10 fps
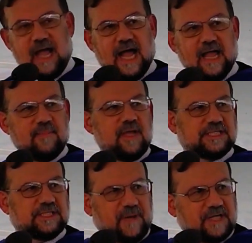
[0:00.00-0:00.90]
I am
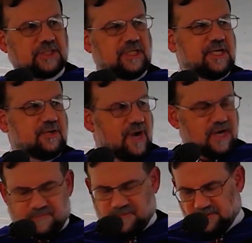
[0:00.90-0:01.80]
especially
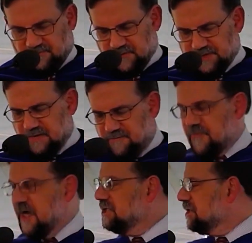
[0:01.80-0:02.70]
grateful for the
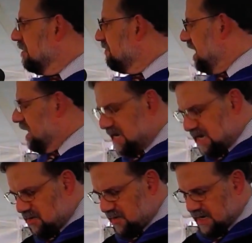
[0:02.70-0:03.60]
friendship that
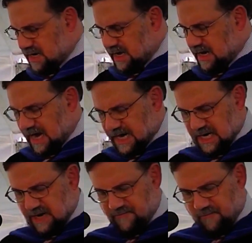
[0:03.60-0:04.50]
Ingrid and
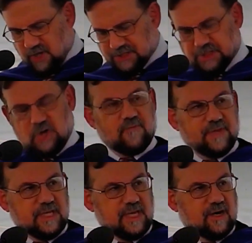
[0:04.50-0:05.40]
Heidi forged
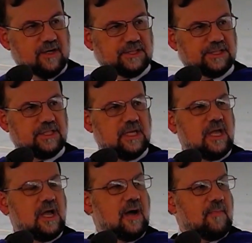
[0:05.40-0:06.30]
over the years
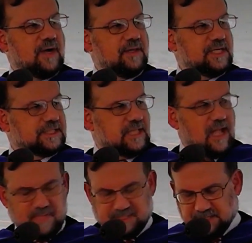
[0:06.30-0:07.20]
among the
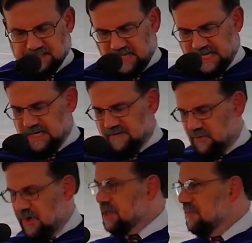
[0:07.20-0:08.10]
Islamic Society of
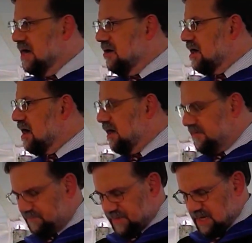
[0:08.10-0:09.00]
North
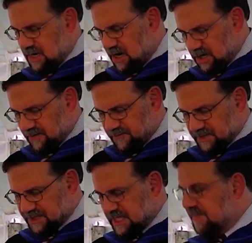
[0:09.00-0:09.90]
America,
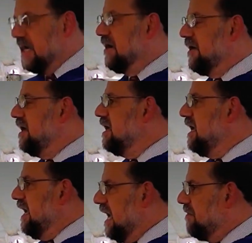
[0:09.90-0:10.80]
Hartford Seminary,
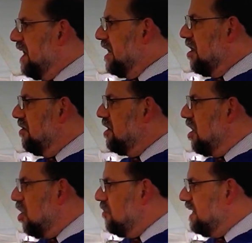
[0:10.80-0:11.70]
and my
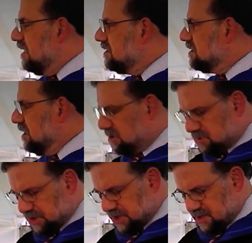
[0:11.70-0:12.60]
own home
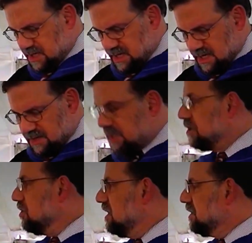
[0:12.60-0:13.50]
institution, the
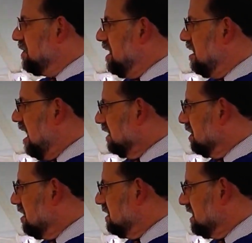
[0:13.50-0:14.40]
Jewish
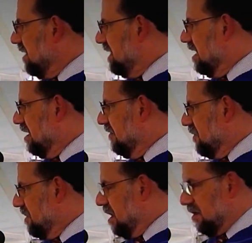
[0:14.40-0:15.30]
Theological Seminary
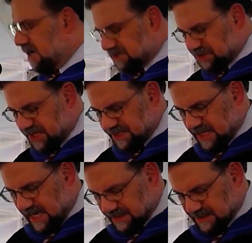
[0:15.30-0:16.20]
of America,
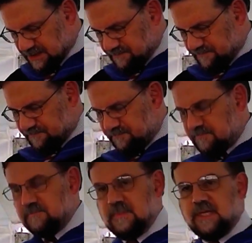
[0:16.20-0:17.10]
JTS.
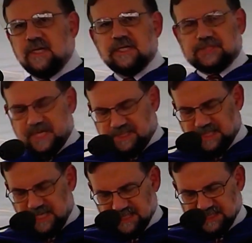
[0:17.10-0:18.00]

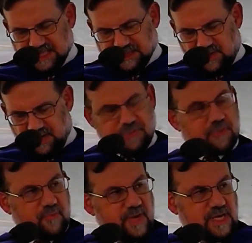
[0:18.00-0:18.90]
JTS has run
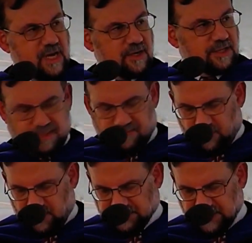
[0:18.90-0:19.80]
3 years of
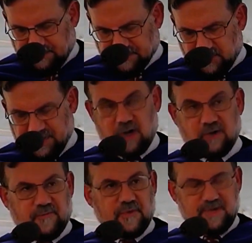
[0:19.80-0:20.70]
workshops with
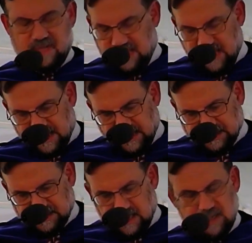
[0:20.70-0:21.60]
Hartford and
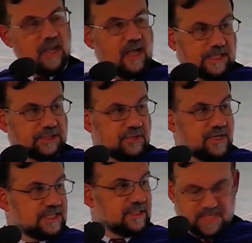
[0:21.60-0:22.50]
ISNA on
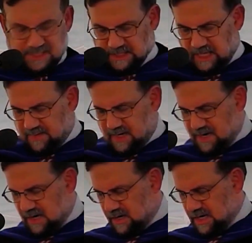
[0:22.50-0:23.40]
Judaism and Islam in
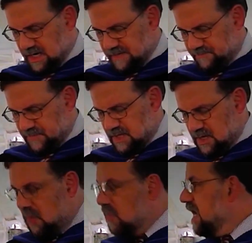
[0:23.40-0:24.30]
America.
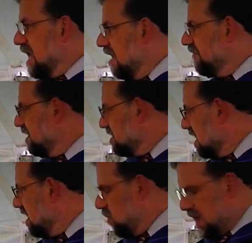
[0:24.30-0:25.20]
We have
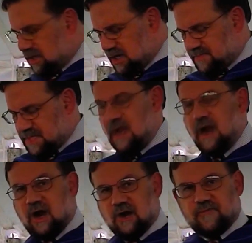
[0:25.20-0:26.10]
indeed welcomed
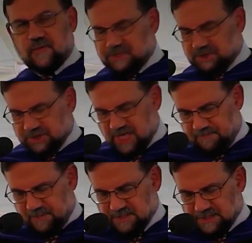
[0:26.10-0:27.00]
Hartford's
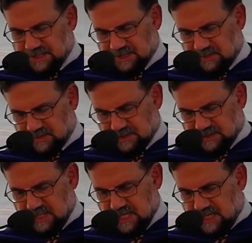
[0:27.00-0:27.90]
chaplaincy
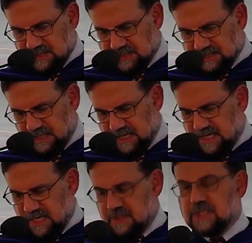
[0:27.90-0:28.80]
students to
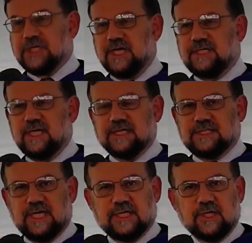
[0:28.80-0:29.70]
study at the JTS
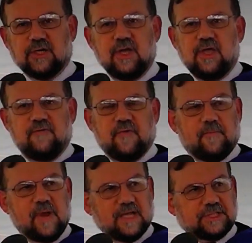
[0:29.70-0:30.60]
Center
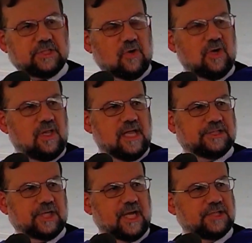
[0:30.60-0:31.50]
for Pastoral
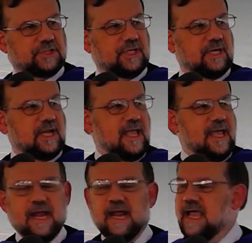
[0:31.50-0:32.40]
Education,
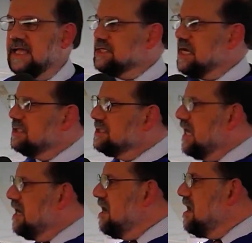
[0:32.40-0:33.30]
and I dare
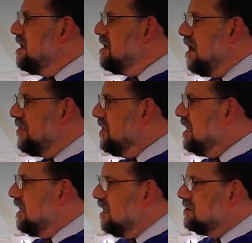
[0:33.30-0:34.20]
say
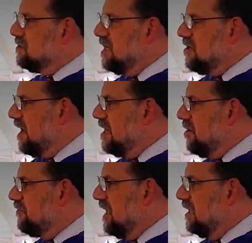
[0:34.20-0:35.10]
nothing gives me
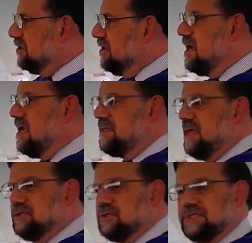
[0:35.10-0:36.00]
greater pleasure
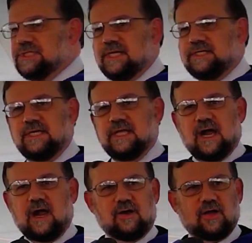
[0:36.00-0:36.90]
than to sit in
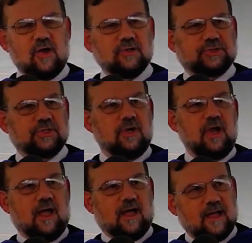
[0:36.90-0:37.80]
our
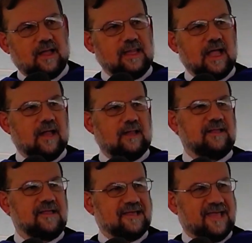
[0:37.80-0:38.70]
kosher
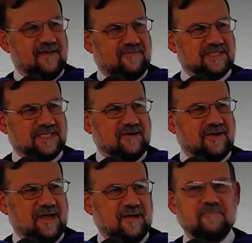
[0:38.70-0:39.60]
halal
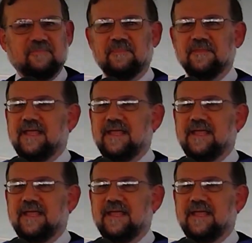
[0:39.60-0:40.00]
cafeteria